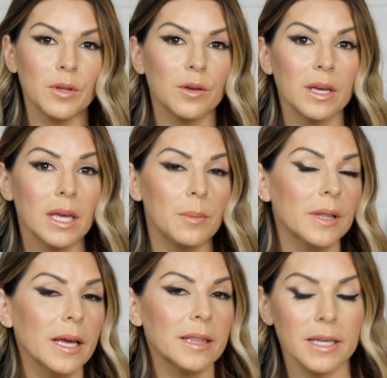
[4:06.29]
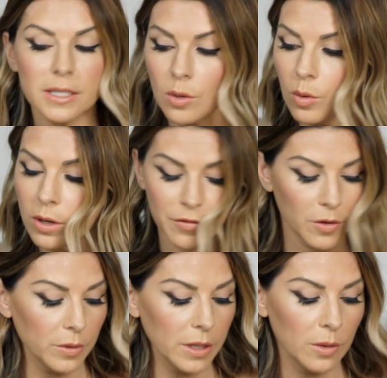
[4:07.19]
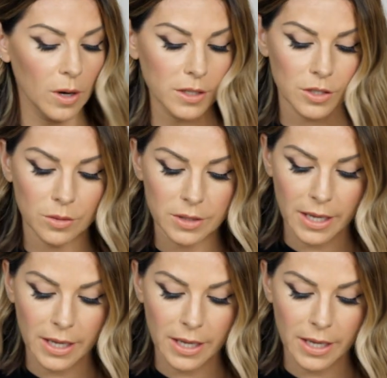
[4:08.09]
you can keep it like this, or if you really want to,